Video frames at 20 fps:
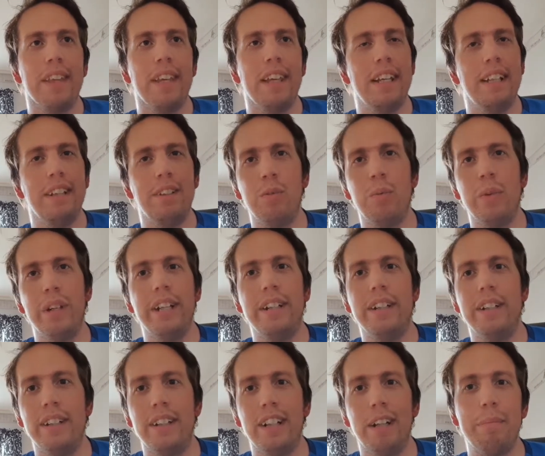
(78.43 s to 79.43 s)
in
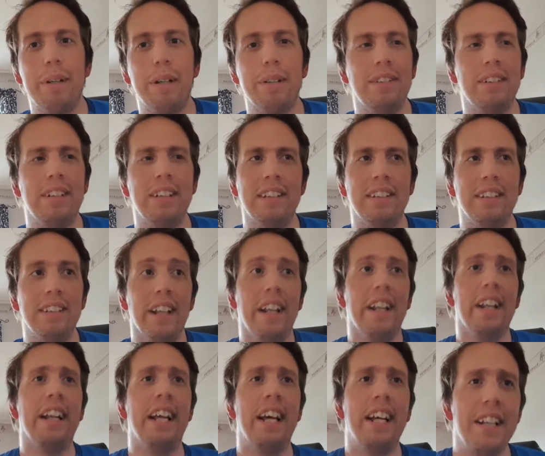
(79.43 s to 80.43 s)
Twitter about this
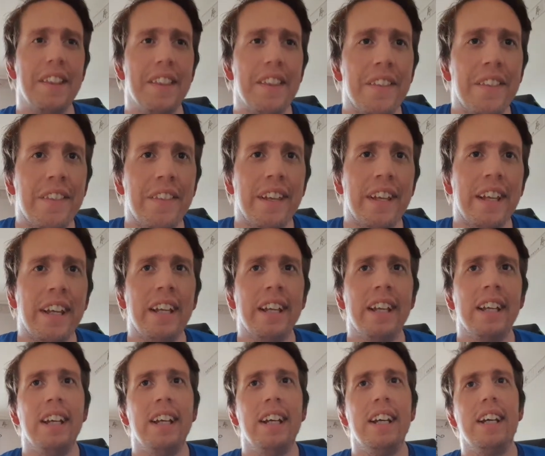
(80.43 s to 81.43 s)
Atlantis
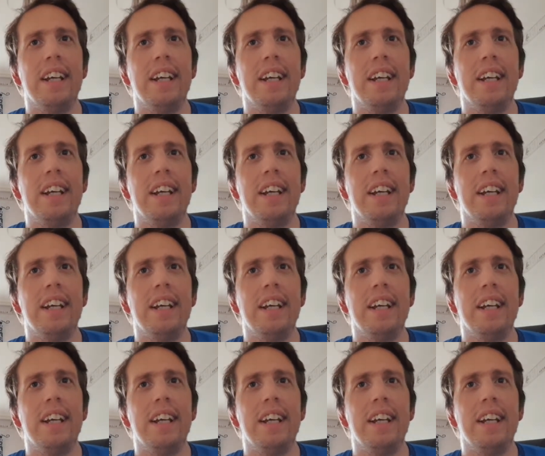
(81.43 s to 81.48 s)
thing